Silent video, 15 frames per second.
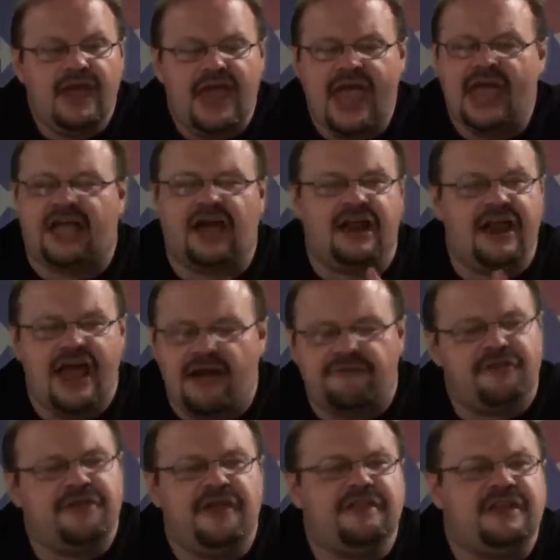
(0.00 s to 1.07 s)
and cut
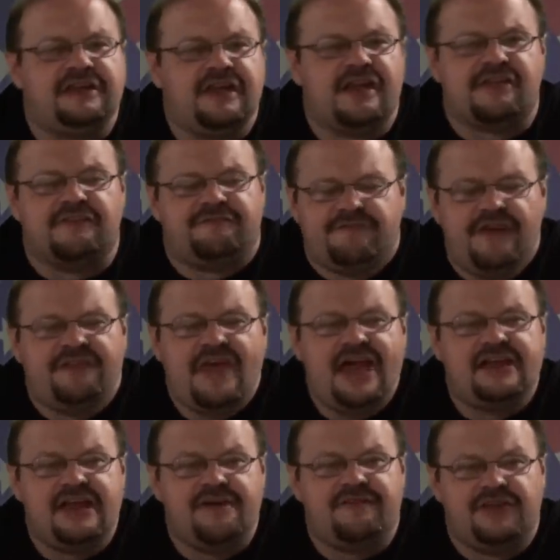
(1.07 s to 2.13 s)
everything that doesn't fit
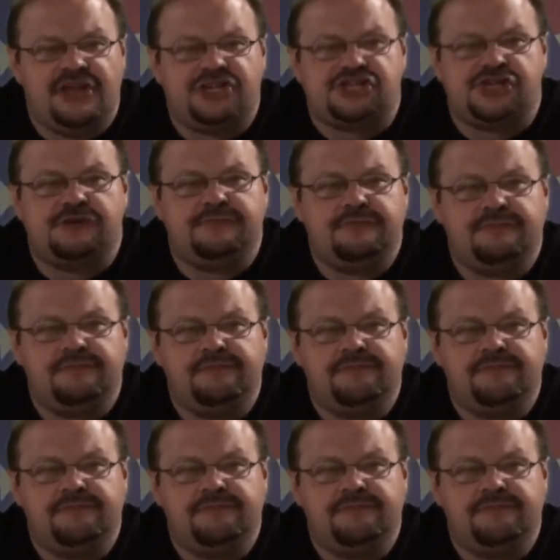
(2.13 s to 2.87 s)
that definition,